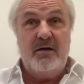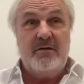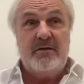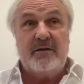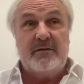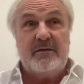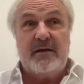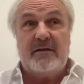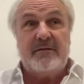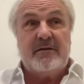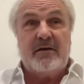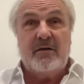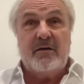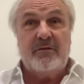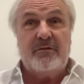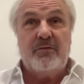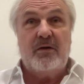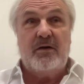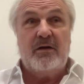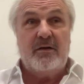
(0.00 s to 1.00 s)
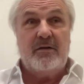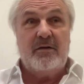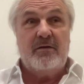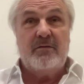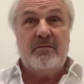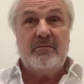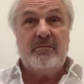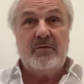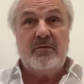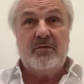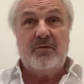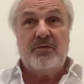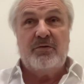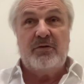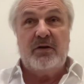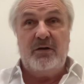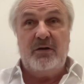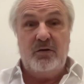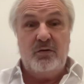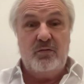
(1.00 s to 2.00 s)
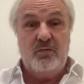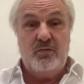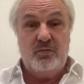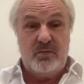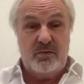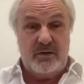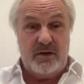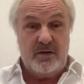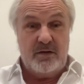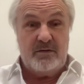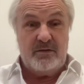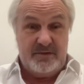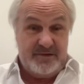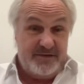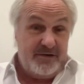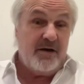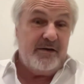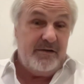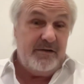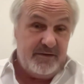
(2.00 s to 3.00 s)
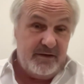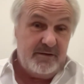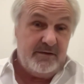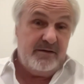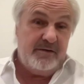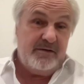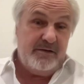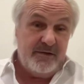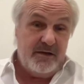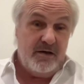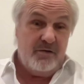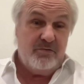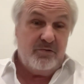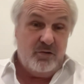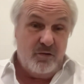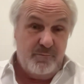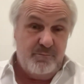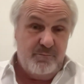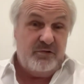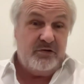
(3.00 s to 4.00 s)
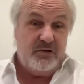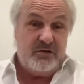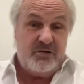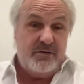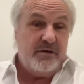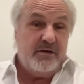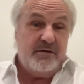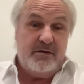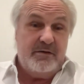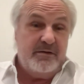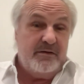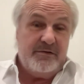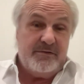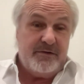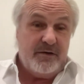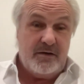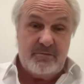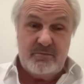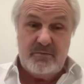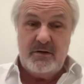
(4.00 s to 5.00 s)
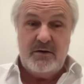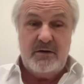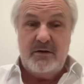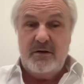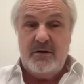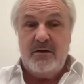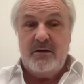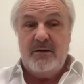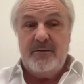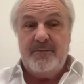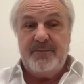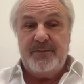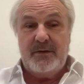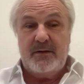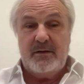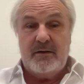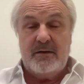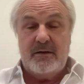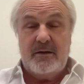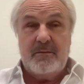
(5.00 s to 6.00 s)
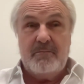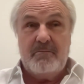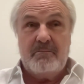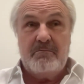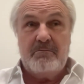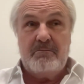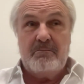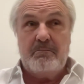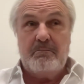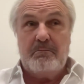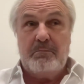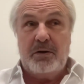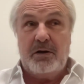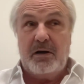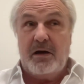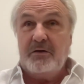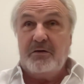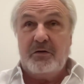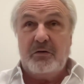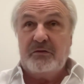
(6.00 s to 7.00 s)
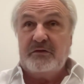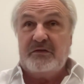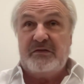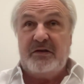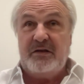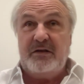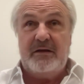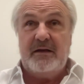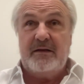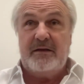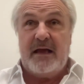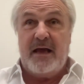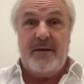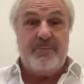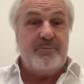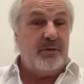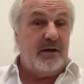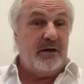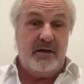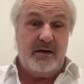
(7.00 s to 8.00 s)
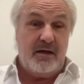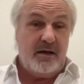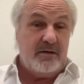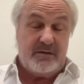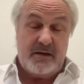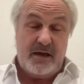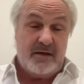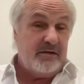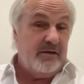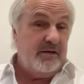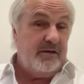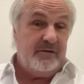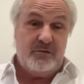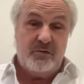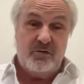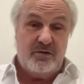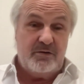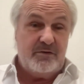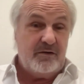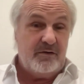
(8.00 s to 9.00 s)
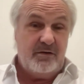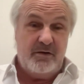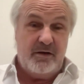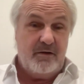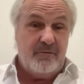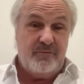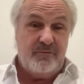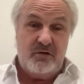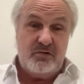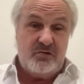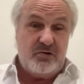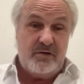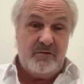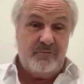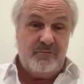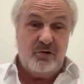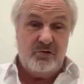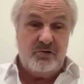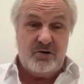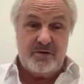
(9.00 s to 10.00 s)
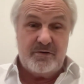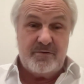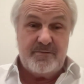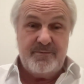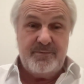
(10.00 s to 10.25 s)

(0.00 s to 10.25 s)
that that country can continue the size that it is now, the composition that it is now. But I don't see that happening, at least not in the near future.